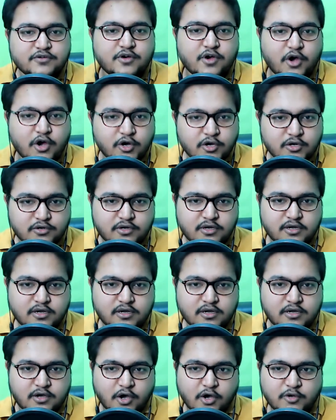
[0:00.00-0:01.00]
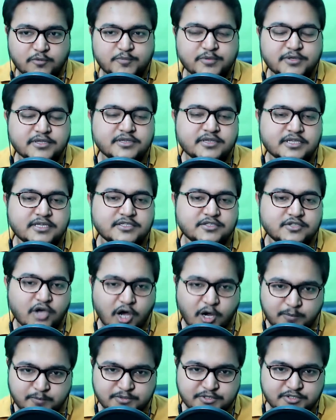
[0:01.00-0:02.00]
open this
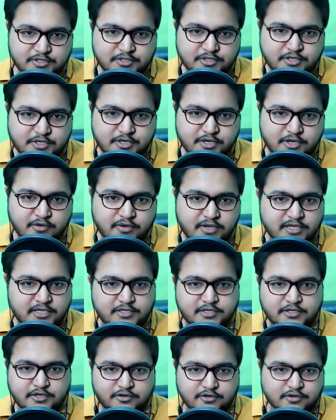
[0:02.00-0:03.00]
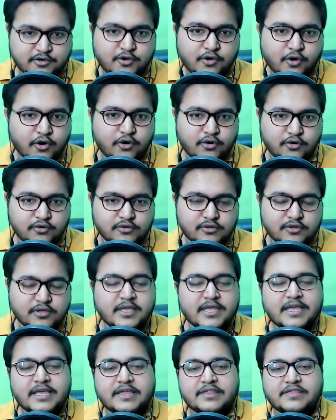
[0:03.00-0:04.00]
option, you know, in your call,
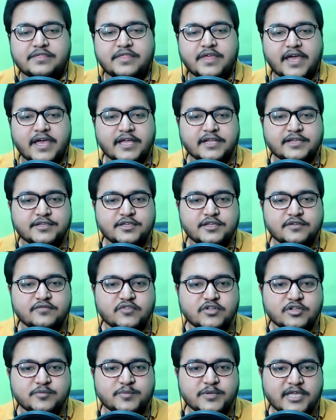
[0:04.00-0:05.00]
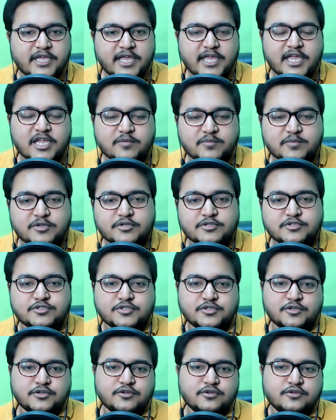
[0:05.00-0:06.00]
then you will be able
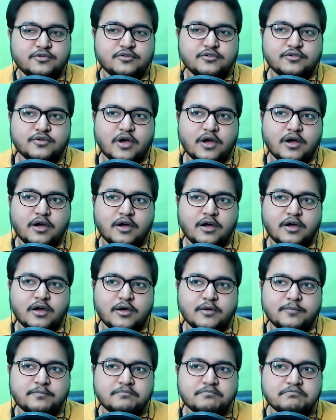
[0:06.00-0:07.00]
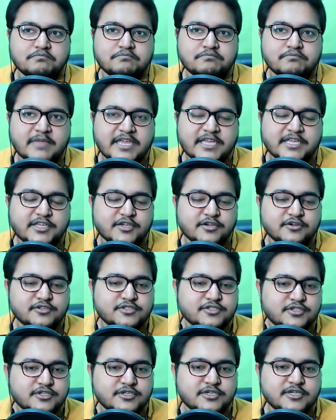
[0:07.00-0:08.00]
to make your
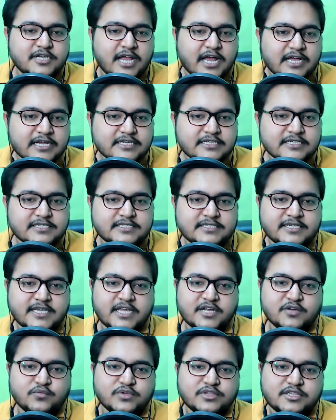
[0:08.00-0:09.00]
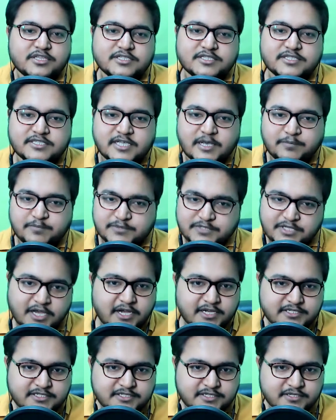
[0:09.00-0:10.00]
student understand with the
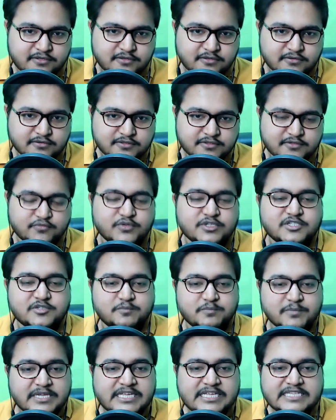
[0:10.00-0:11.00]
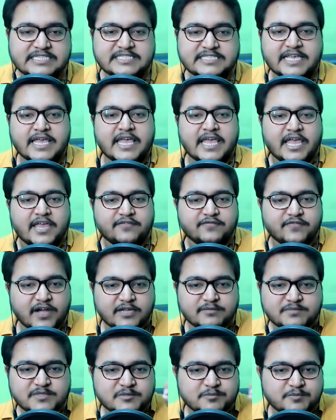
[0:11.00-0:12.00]
subtitles, which means if
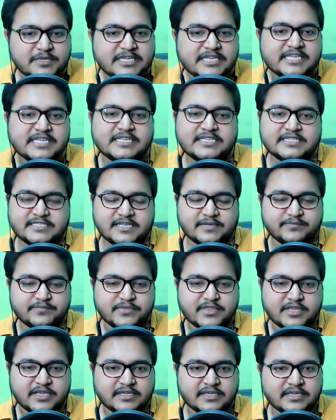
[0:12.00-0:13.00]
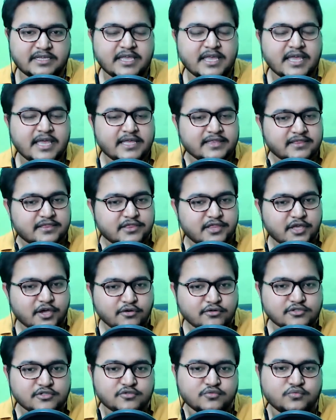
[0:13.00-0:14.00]
I'm speaking something,
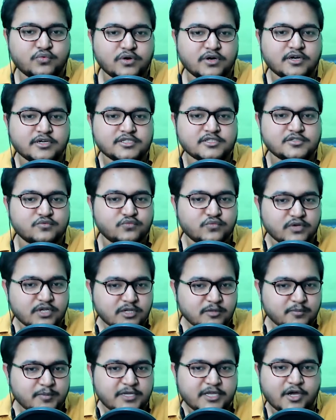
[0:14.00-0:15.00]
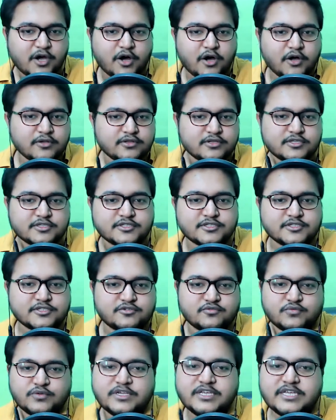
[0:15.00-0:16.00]
those words will be on the
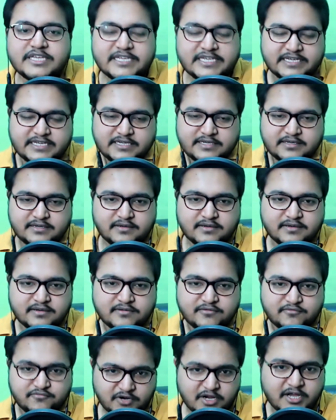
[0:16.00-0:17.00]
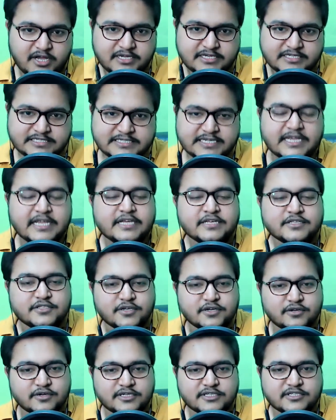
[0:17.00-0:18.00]
screen. Right,
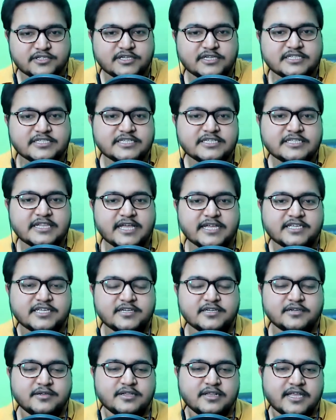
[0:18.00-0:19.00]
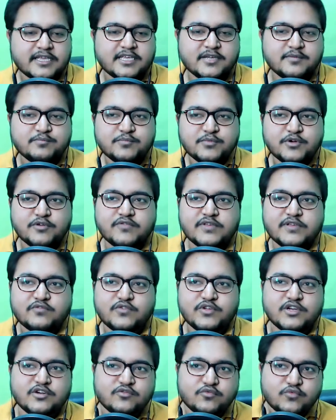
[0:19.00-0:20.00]
so it is like a movie.
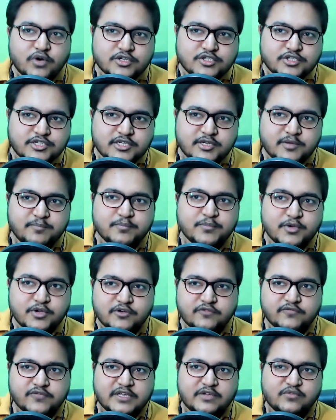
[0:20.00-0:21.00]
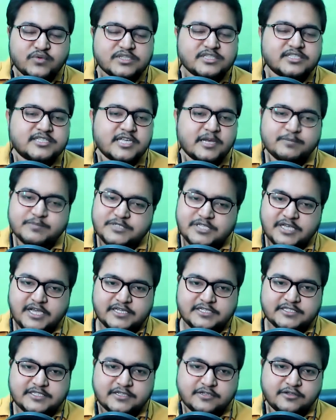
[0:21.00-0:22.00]
We are watching a movie with
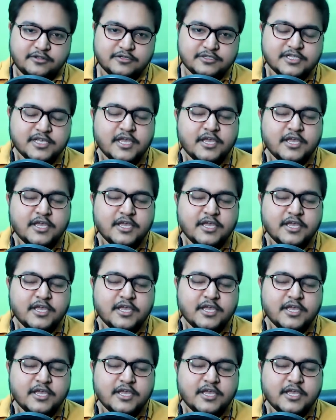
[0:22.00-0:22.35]
subtitles,